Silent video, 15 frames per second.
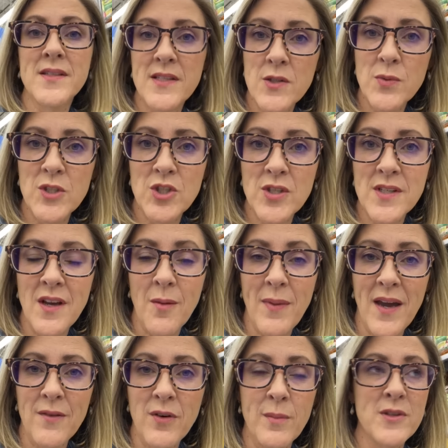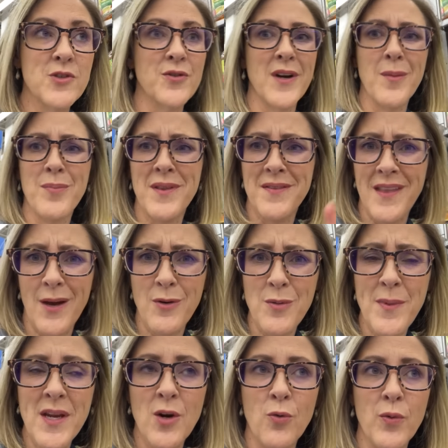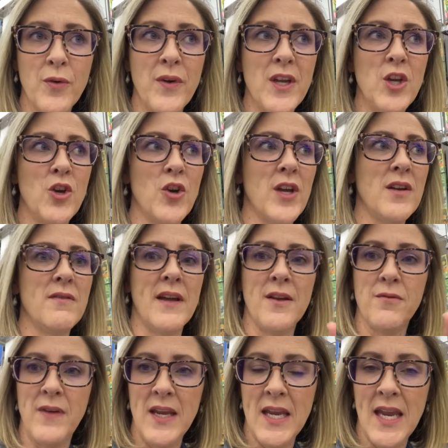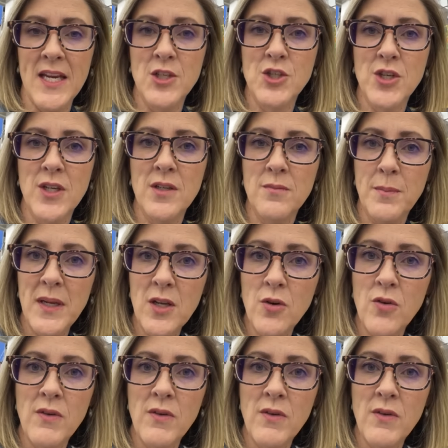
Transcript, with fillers: since we just got back from a trip, that that would make a really good like vacation meal,